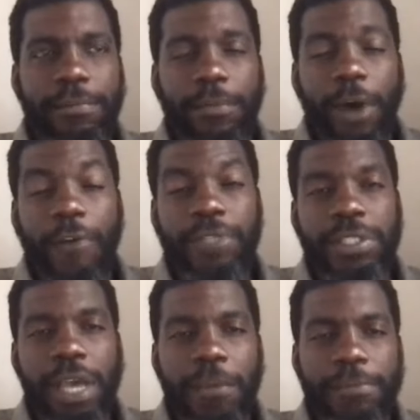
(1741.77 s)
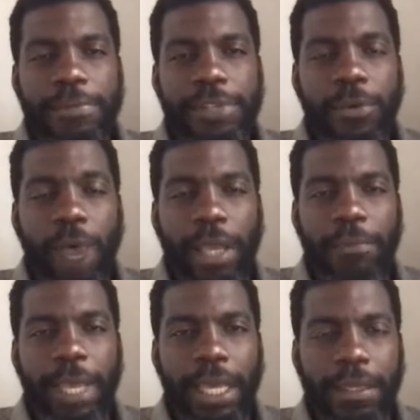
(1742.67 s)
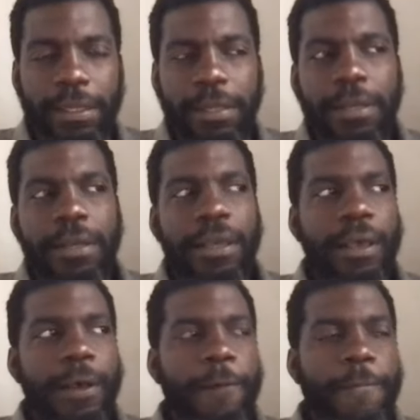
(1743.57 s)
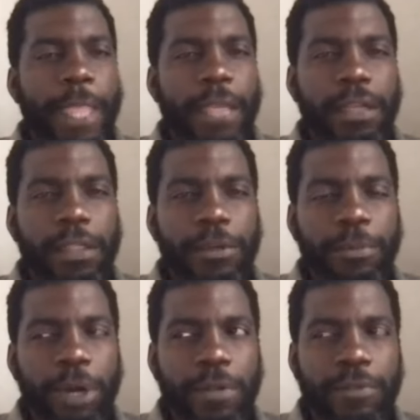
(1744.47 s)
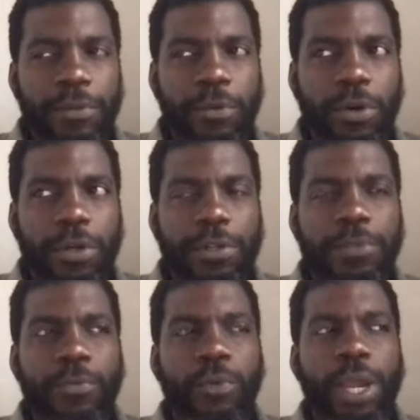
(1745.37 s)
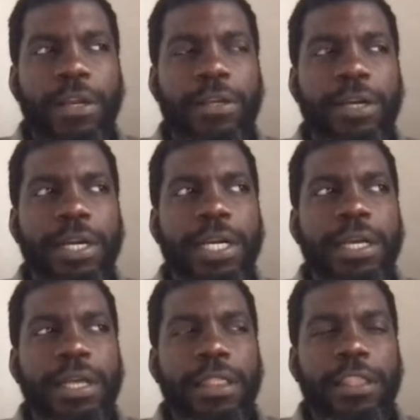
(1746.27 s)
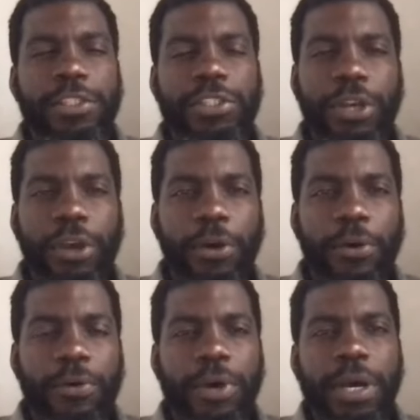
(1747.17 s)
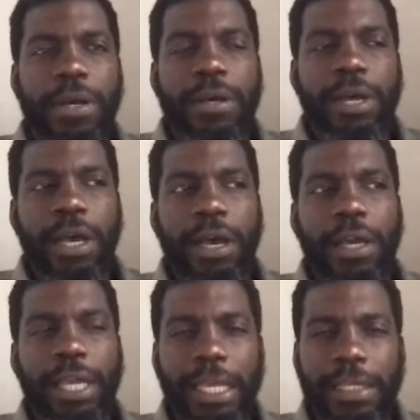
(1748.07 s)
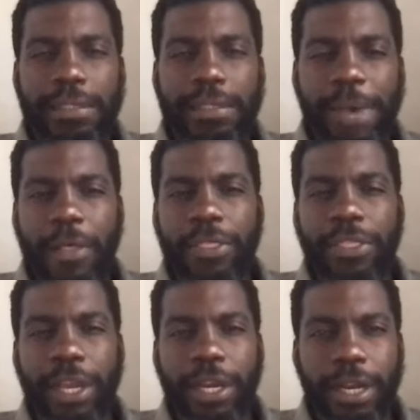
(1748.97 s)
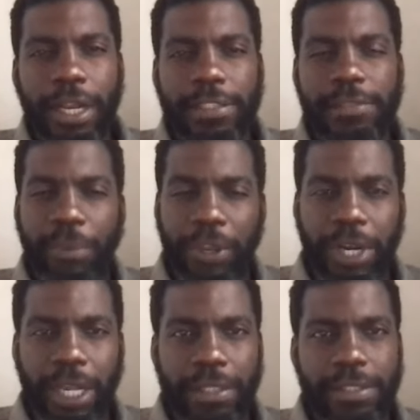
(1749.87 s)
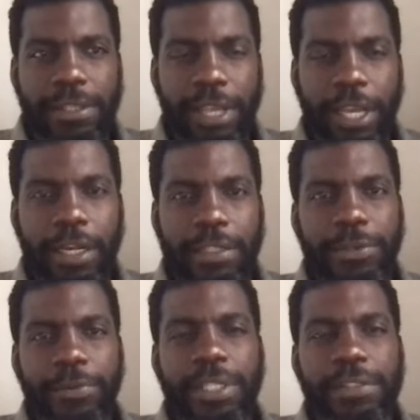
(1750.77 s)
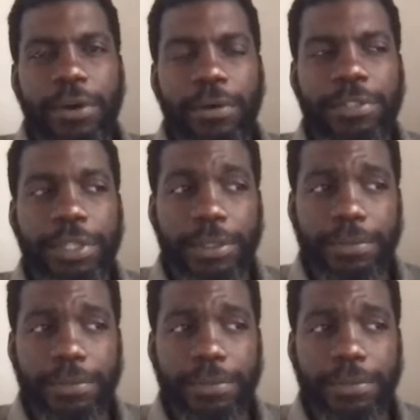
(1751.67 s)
oftentimes a white man in another part of the world where the show is about their experience there to this culture.